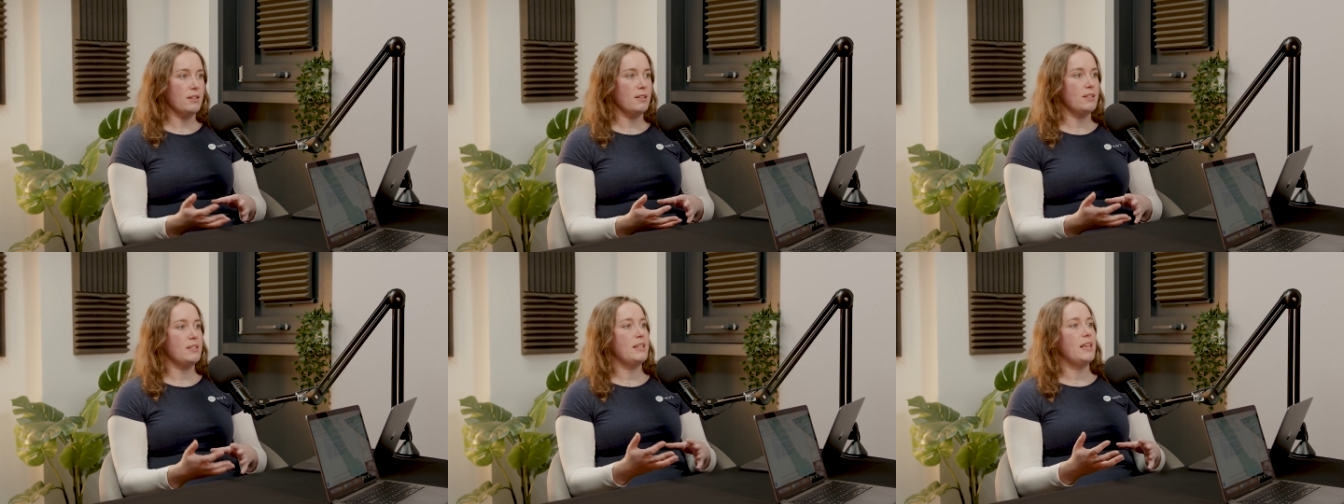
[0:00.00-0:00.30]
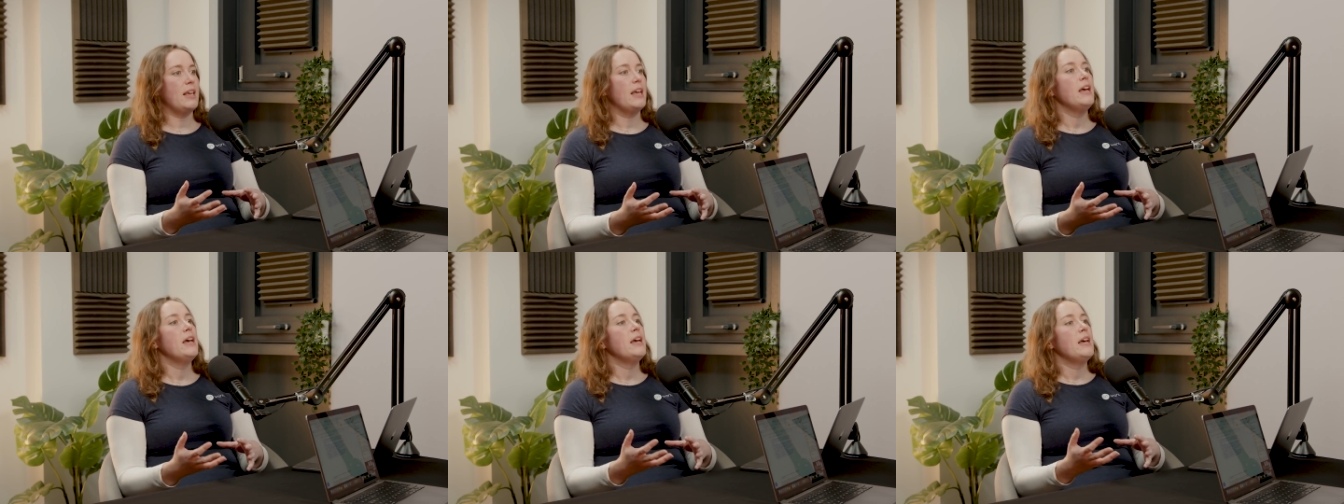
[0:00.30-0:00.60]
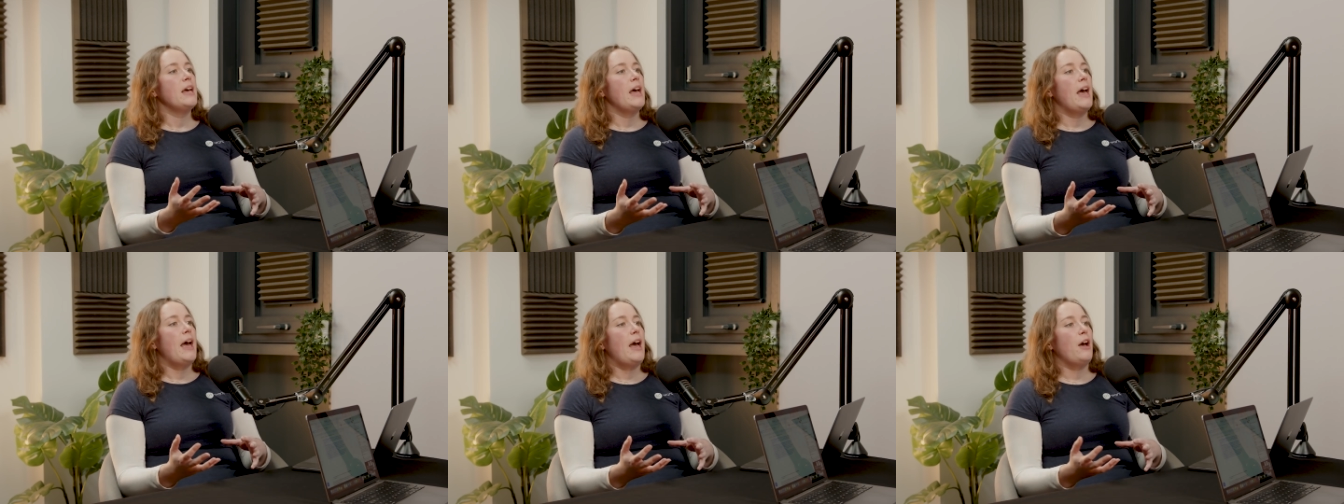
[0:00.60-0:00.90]
Does it
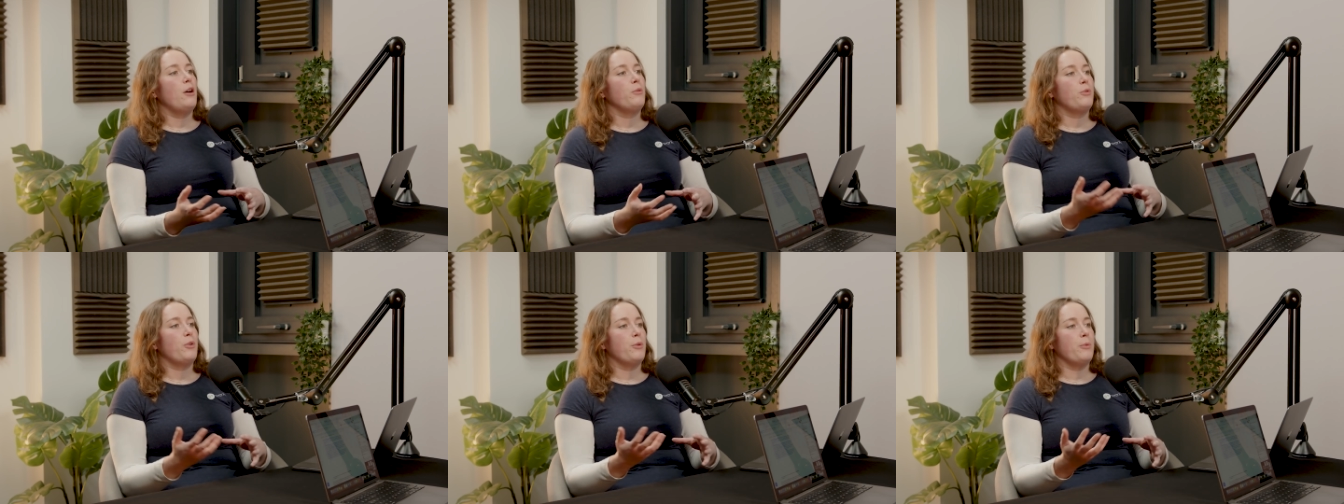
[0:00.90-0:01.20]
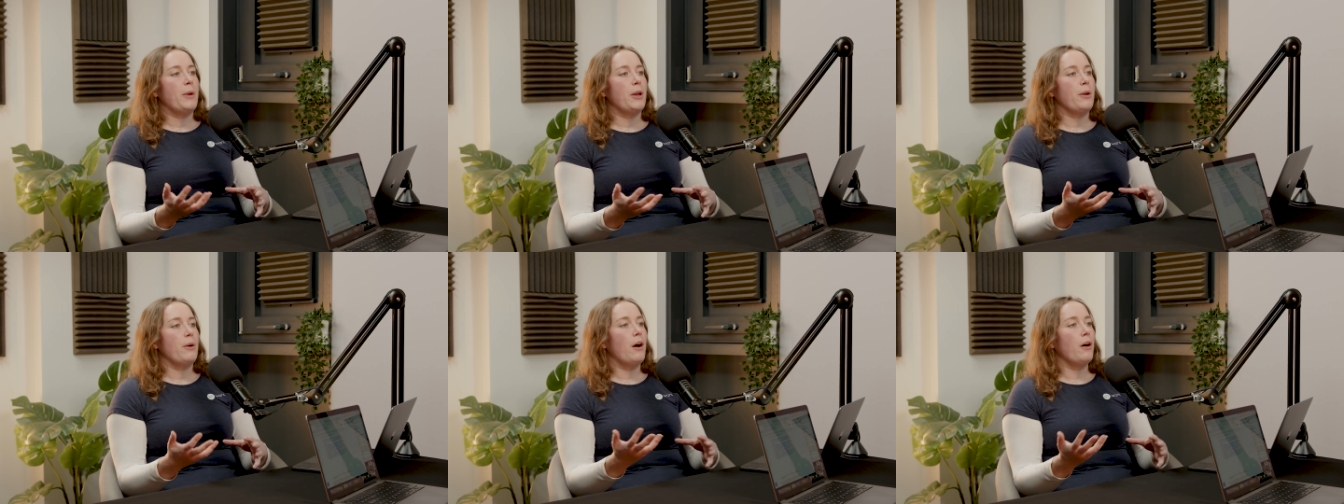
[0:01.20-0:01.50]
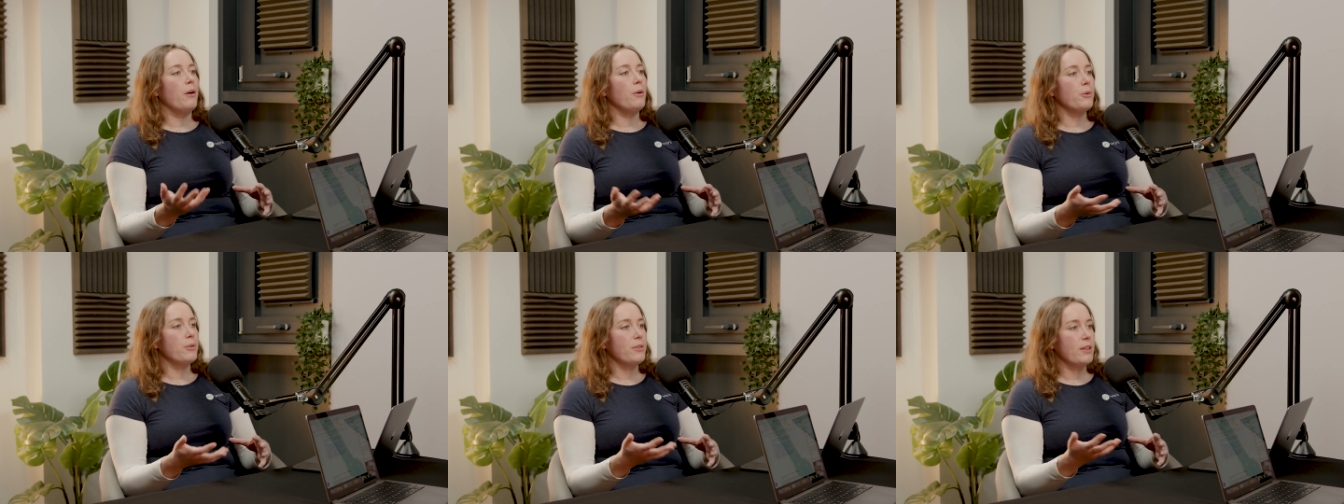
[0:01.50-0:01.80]
help promote
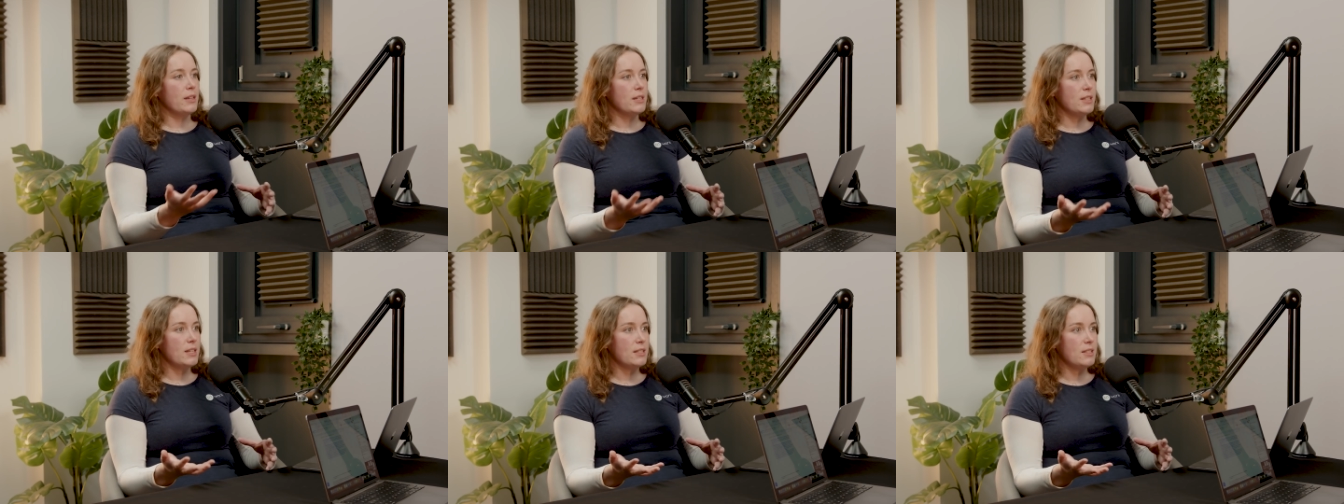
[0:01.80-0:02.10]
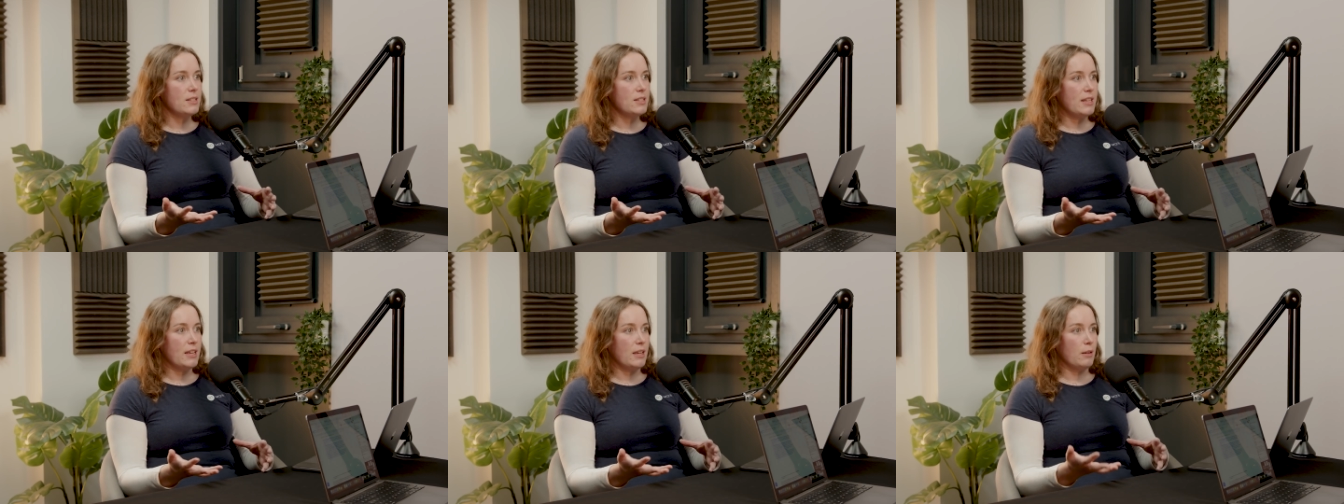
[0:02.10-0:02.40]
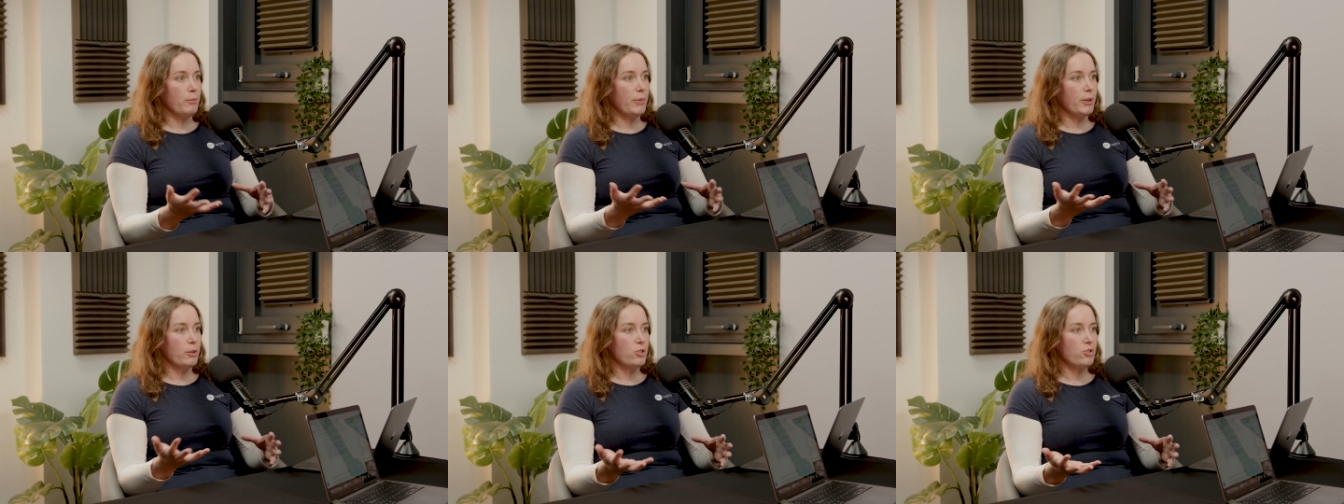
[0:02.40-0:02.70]
our authenticity
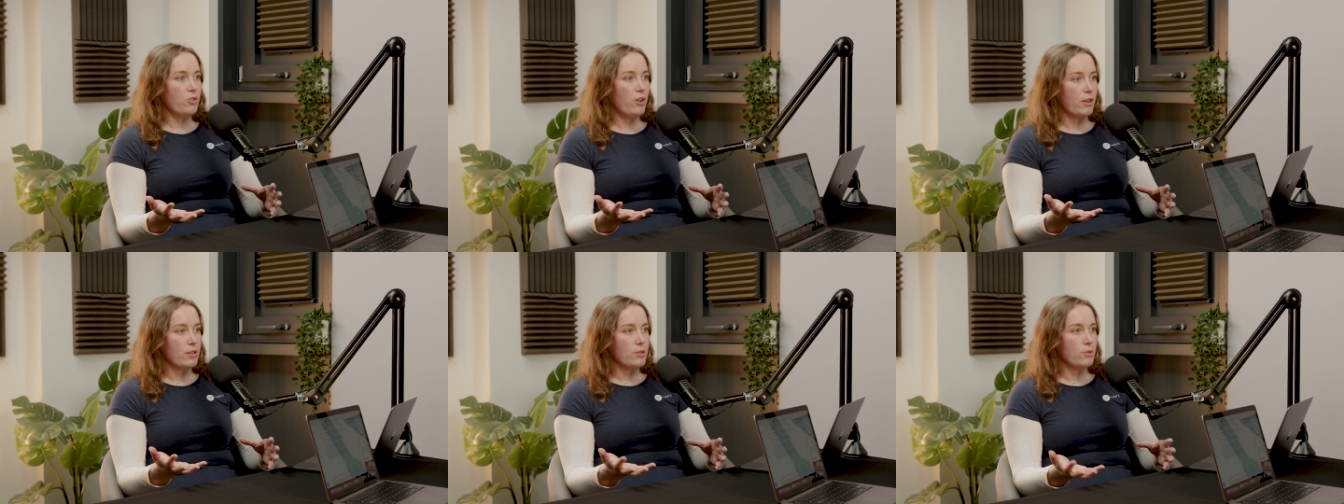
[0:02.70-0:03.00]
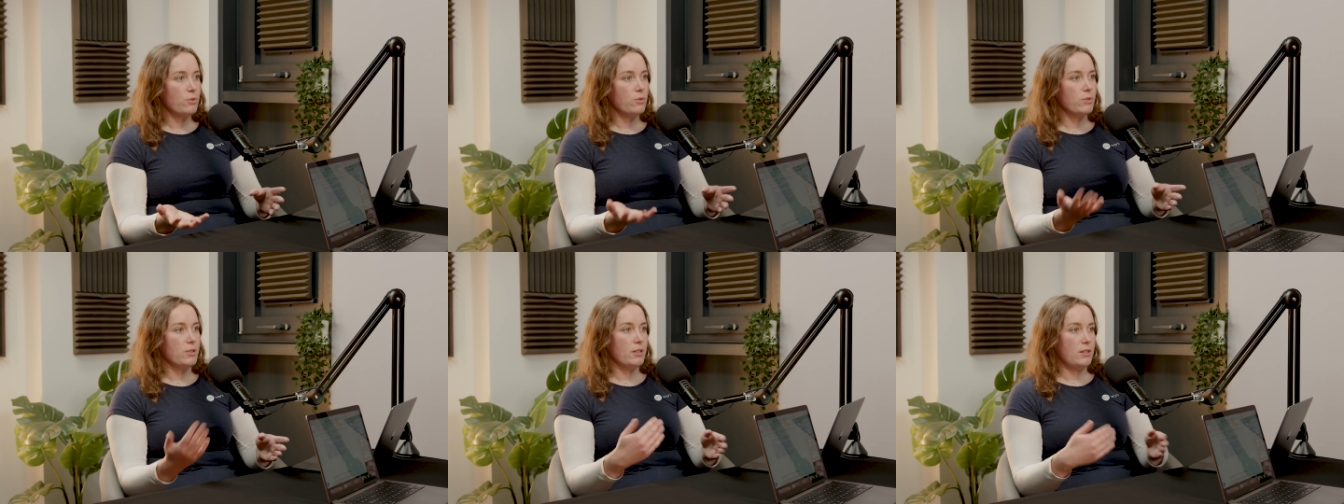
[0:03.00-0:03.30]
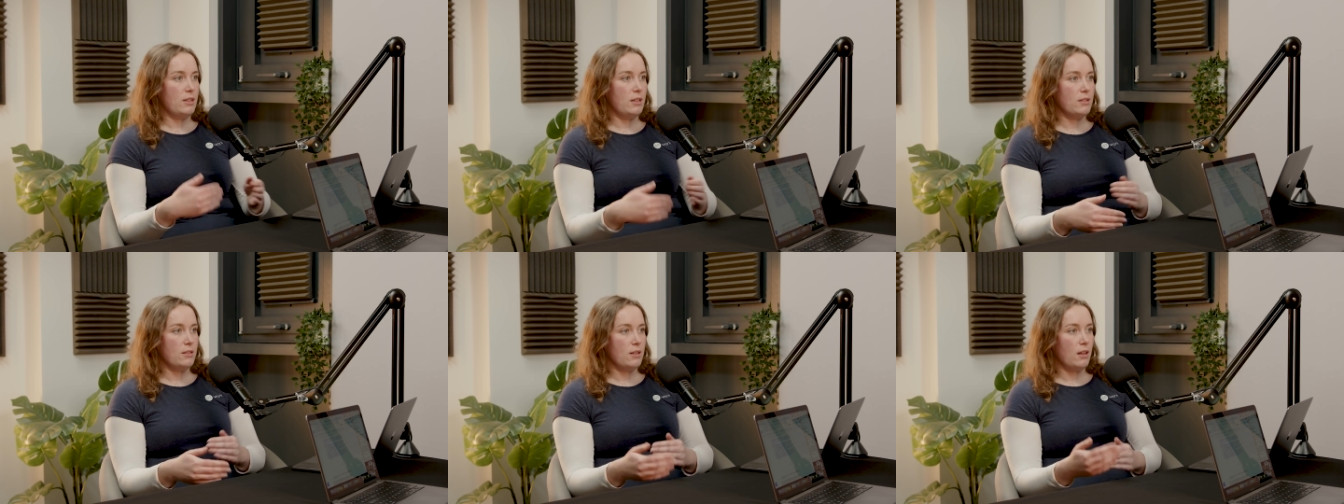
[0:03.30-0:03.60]
and build trust, or does
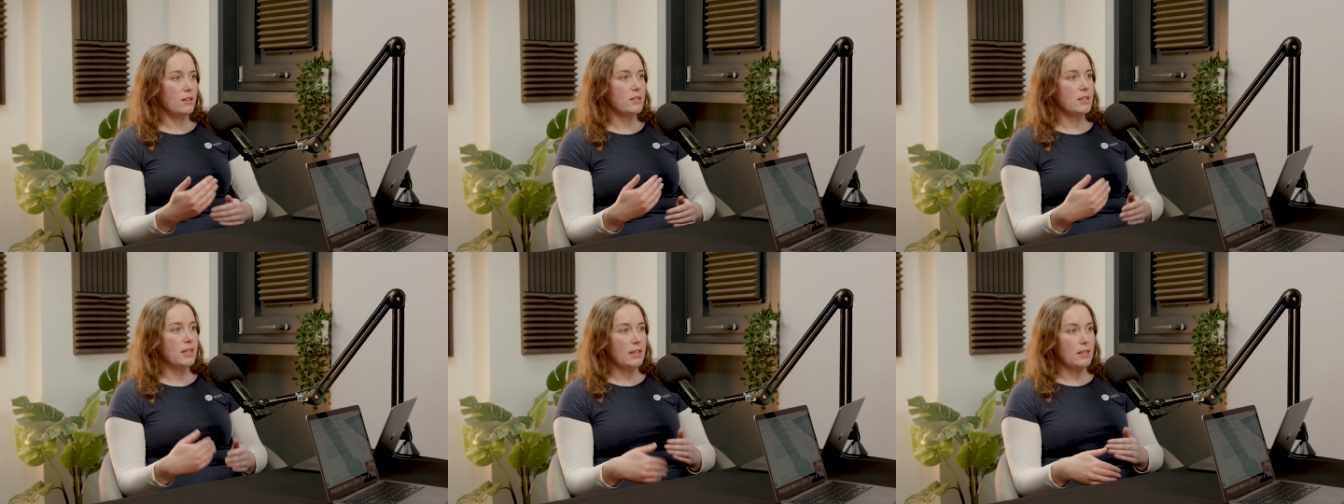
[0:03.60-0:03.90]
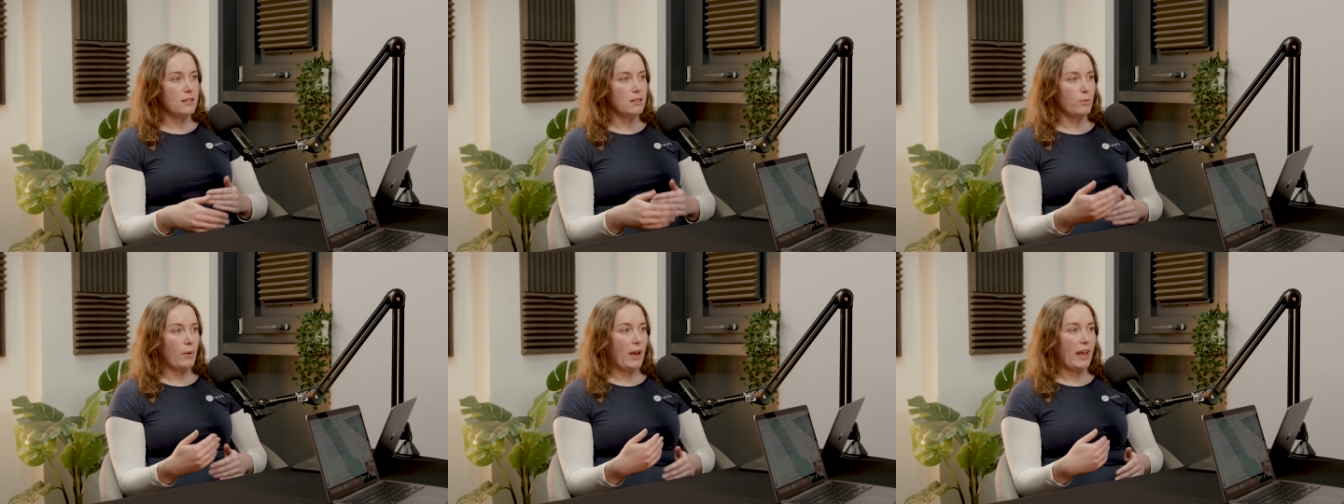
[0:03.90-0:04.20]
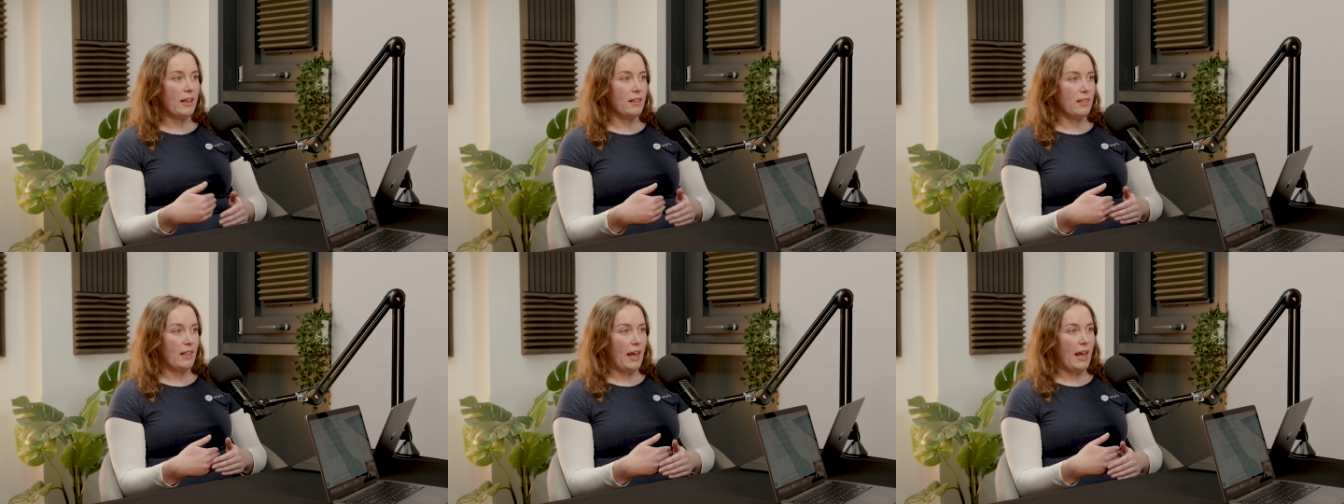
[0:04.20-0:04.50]
it start to eat
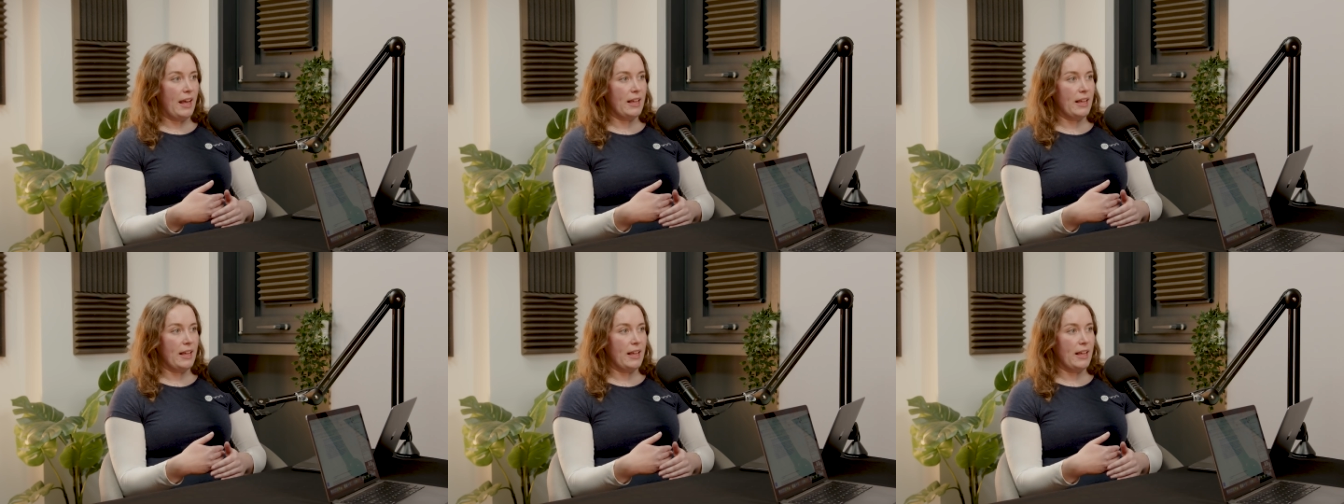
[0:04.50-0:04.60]
away at that?